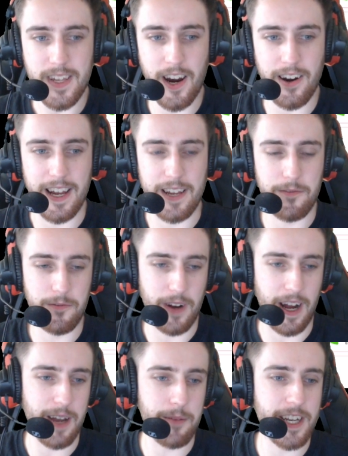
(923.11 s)
Alright,
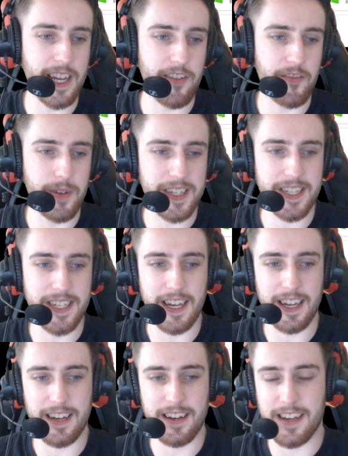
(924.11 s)
I am going to give
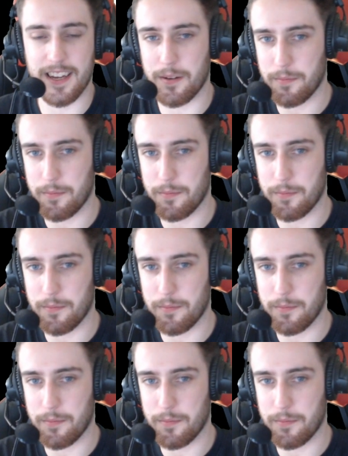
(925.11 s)
Mystic a